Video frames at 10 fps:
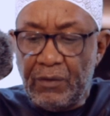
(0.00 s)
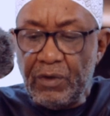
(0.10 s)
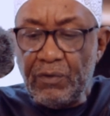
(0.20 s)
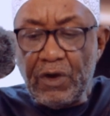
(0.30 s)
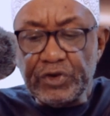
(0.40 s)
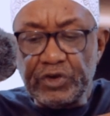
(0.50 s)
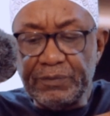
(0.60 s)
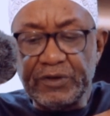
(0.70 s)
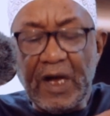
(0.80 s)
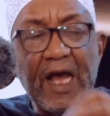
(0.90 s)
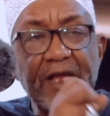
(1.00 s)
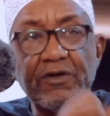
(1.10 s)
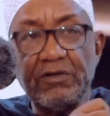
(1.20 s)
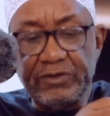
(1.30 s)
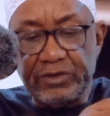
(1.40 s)
We worshipped
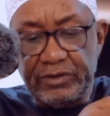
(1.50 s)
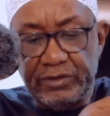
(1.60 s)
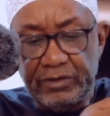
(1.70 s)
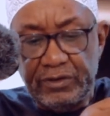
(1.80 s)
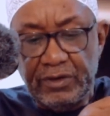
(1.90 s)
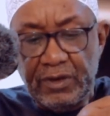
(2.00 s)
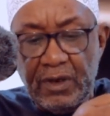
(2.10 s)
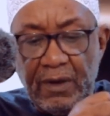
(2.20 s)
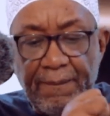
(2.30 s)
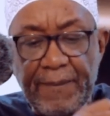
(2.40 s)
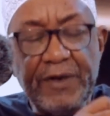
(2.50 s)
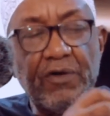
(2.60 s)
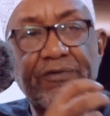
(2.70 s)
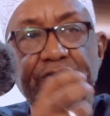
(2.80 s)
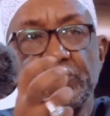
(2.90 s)
idols made
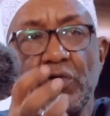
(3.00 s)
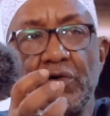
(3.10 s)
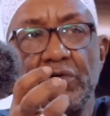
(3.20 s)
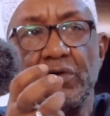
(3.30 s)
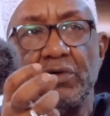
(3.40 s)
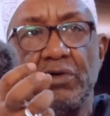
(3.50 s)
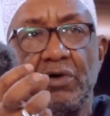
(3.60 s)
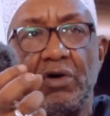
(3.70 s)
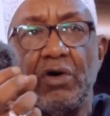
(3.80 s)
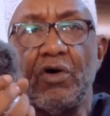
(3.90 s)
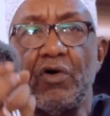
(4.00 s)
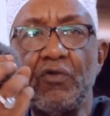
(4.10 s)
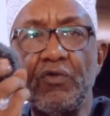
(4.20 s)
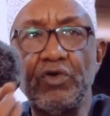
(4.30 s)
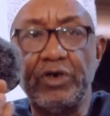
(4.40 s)
of stone
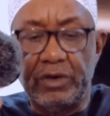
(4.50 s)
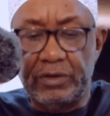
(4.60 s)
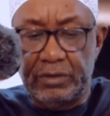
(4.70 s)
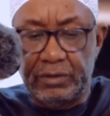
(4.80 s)
or wood,